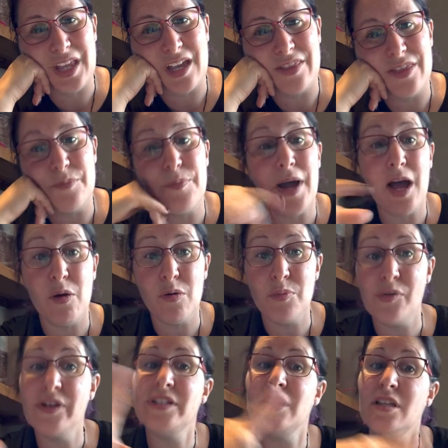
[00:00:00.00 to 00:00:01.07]
The
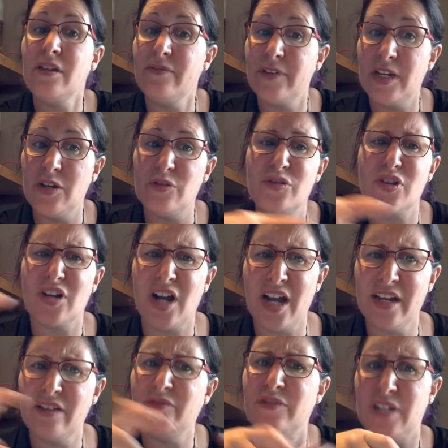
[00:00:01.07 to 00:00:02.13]
PowerPoints and the videos are
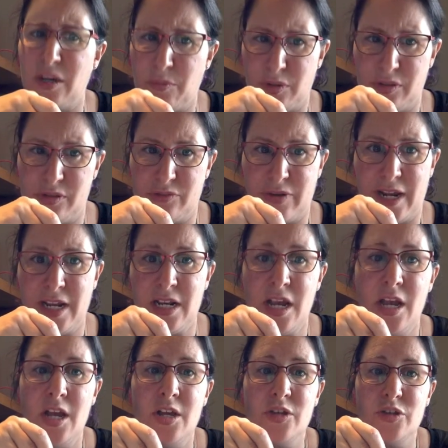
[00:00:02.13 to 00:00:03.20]
kind of doubled, right?
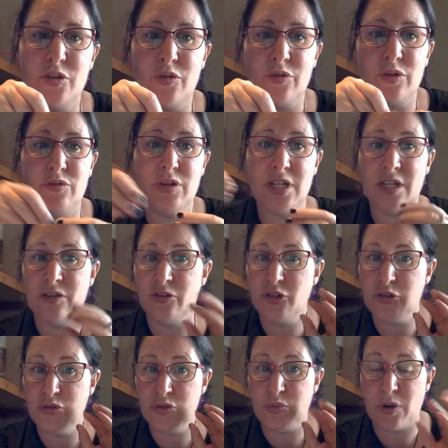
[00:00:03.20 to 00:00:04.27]
So you can either
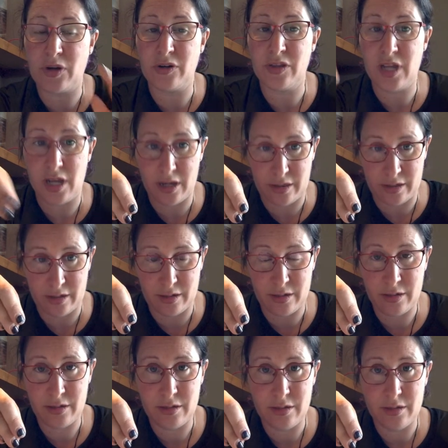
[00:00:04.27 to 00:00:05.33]
choose one or the other,
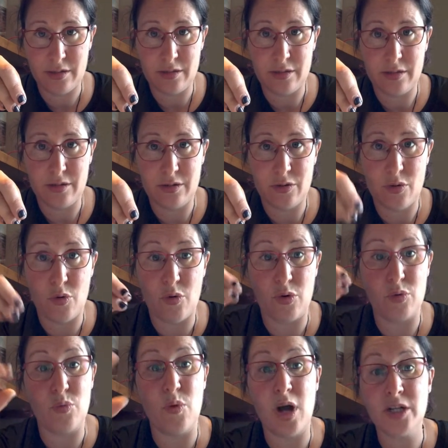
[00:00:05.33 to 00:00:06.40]

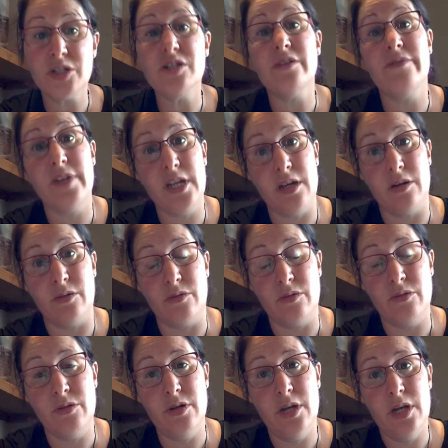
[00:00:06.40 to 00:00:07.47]
or watch the
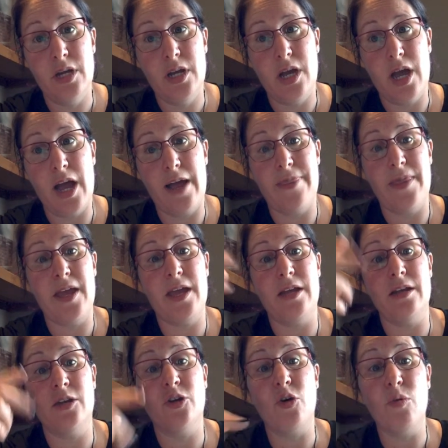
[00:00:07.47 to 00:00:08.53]
video and
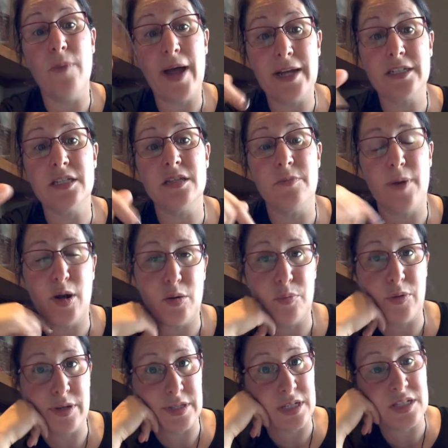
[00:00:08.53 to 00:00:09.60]
then go back to the
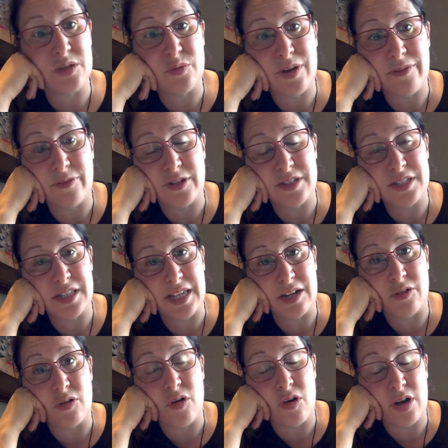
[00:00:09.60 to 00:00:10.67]
PowerPoints as a reference
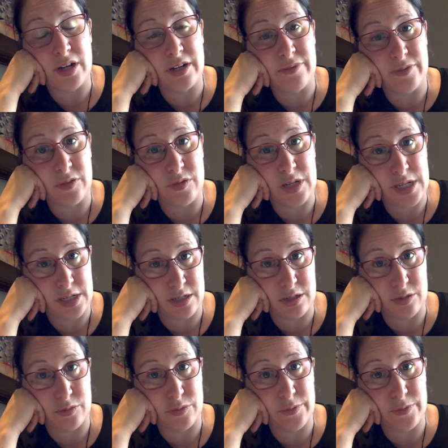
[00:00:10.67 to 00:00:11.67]
later on if you need to.